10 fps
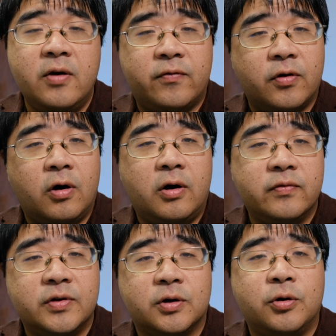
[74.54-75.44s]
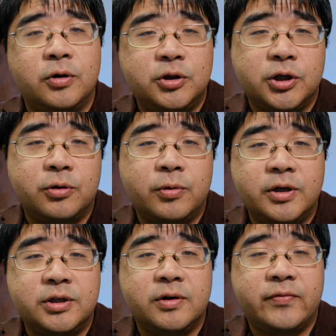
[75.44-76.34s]
for all of the current
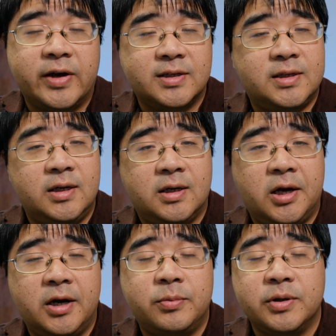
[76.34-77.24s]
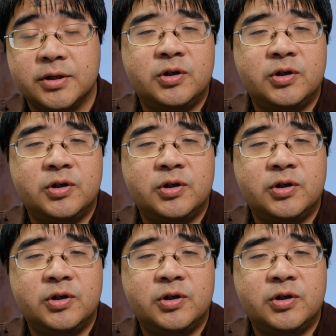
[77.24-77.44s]
generation of XT cameras.